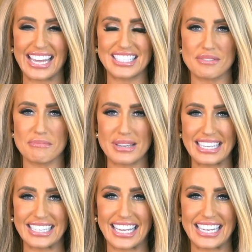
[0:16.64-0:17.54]
and
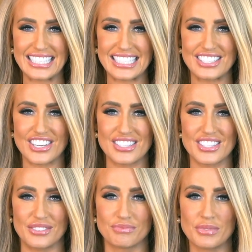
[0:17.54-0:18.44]
me, Katie
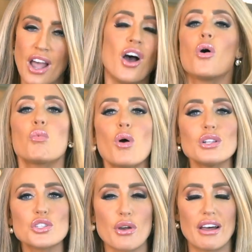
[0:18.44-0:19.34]
Jensen.
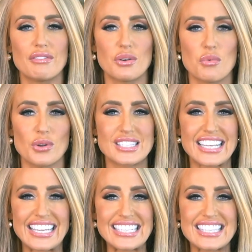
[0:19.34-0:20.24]
World Travel Awards
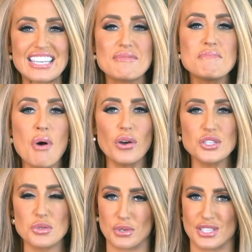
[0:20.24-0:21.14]
is the
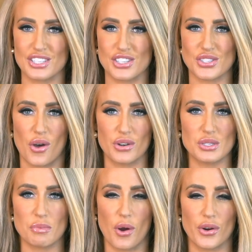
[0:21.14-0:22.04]
most prestigious
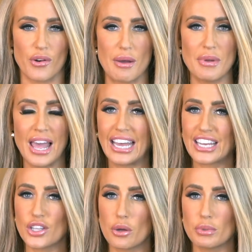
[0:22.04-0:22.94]
honours program
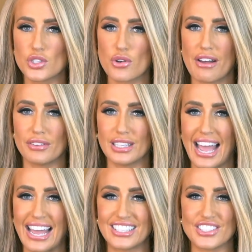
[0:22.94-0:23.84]
in global travel
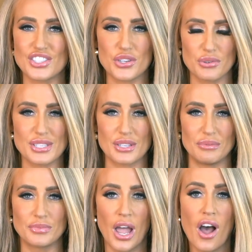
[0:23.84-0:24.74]
and tourism.